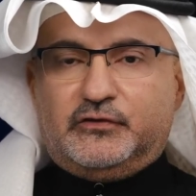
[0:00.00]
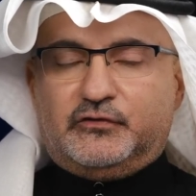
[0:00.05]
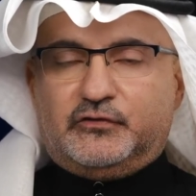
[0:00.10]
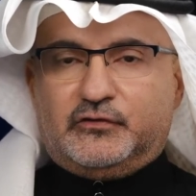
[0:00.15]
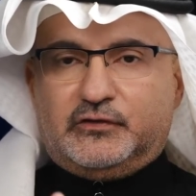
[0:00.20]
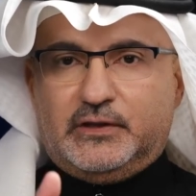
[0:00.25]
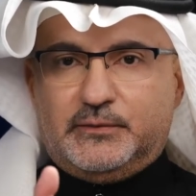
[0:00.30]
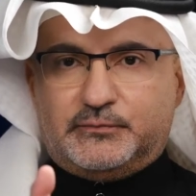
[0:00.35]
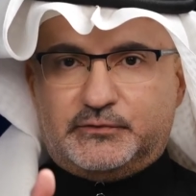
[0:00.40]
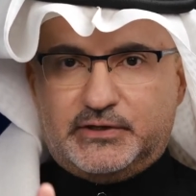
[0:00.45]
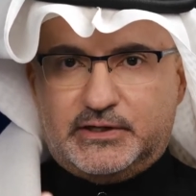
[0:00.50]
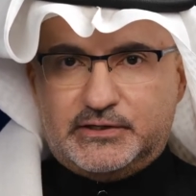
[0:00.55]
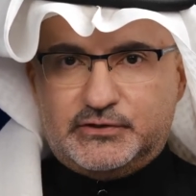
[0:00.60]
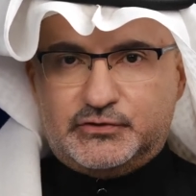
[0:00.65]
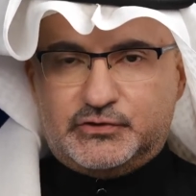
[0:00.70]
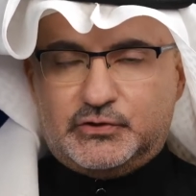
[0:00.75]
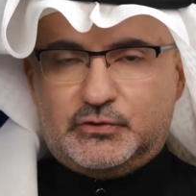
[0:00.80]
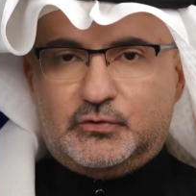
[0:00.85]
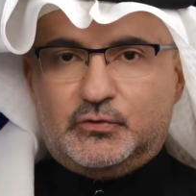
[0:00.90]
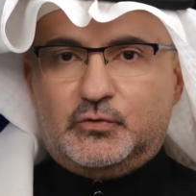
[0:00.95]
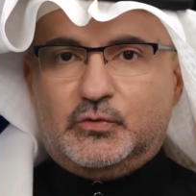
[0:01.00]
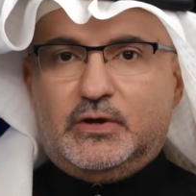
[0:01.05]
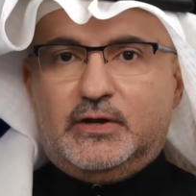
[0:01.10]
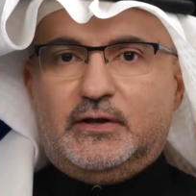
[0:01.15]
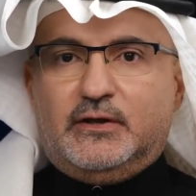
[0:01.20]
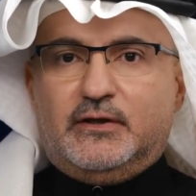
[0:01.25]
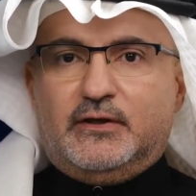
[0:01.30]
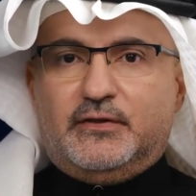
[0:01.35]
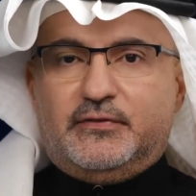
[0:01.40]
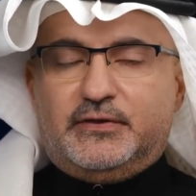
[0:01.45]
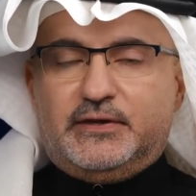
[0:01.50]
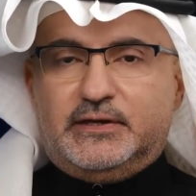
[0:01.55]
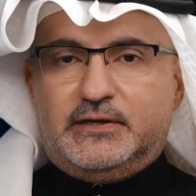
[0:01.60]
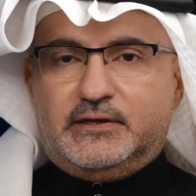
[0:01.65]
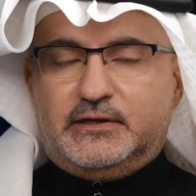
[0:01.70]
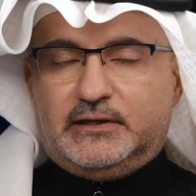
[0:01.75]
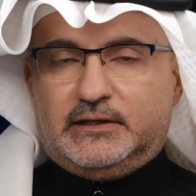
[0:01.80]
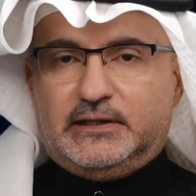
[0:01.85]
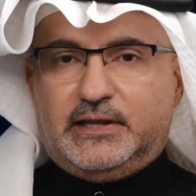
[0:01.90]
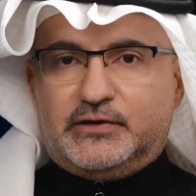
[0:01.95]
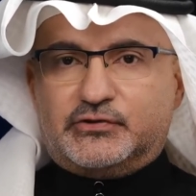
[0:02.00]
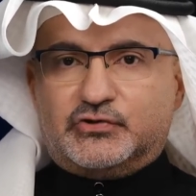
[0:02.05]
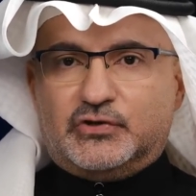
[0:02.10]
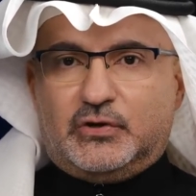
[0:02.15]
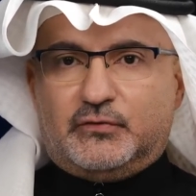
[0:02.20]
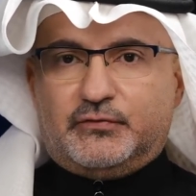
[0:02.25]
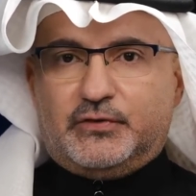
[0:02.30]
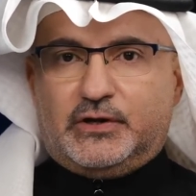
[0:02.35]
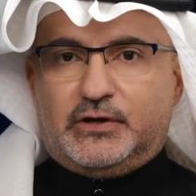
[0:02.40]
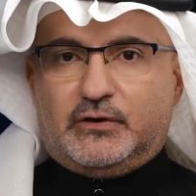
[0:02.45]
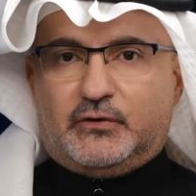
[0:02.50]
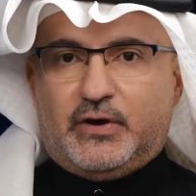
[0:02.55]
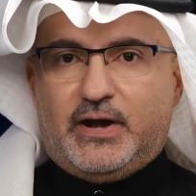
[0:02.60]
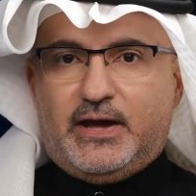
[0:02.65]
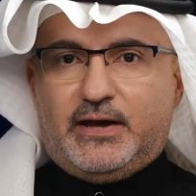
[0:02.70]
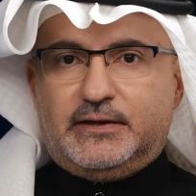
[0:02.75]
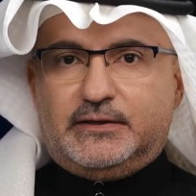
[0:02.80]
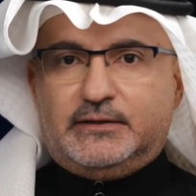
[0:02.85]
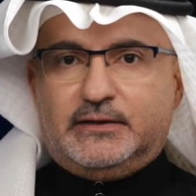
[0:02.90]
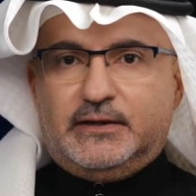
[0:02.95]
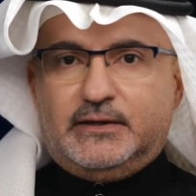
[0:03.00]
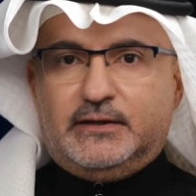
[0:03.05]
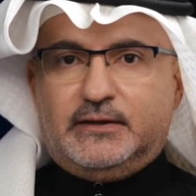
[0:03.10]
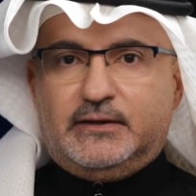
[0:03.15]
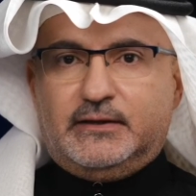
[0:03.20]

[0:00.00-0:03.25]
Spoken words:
slipped into the collection of the Quran.